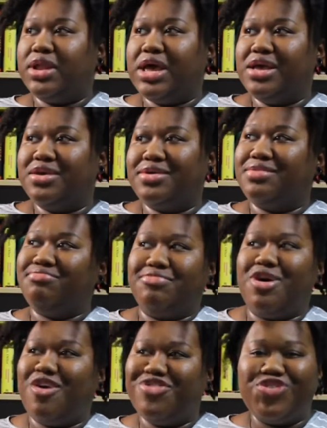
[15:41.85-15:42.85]
Like,
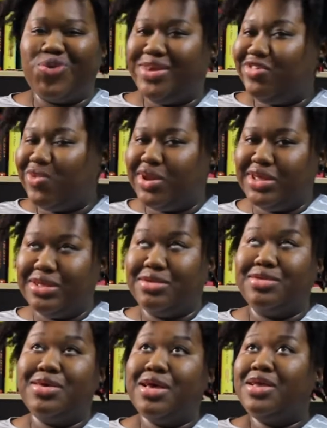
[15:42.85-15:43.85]
after 2020,
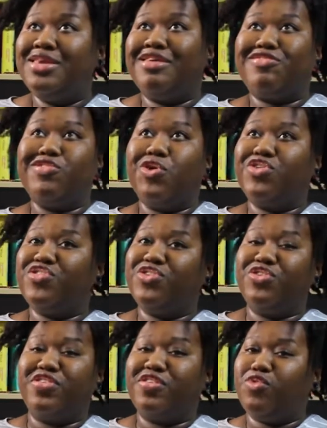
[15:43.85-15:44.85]
there's no
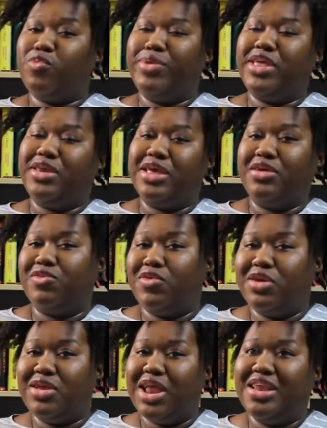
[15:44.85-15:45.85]
excuses for being
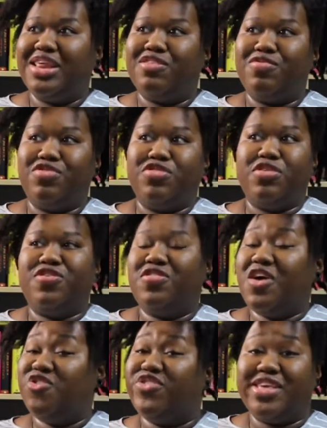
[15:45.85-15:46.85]
ignorant. Like, the
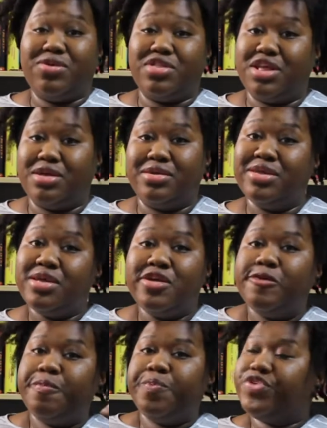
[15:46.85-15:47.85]
stuff is out there,
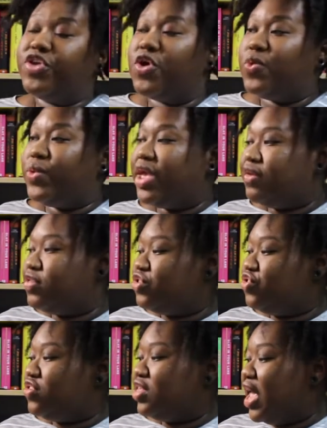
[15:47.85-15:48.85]
so we have to
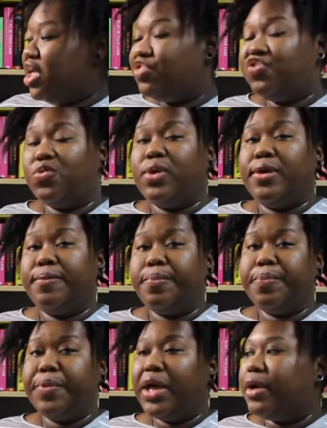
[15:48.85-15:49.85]
just get into it.
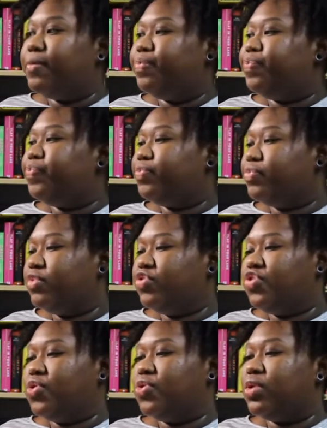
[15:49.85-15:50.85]

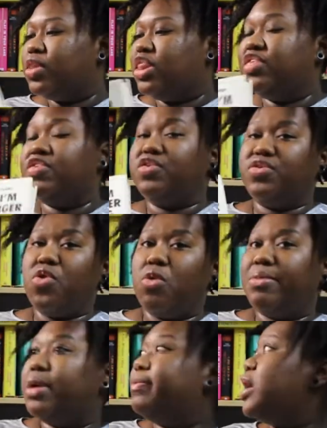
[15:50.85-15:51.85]
So this is on
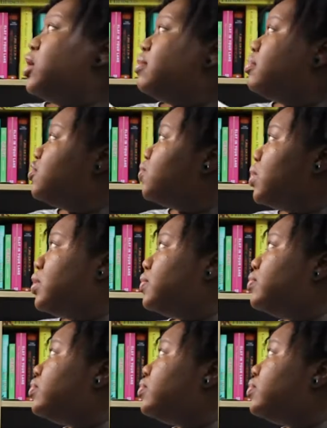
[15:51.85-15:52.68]
my backup as well.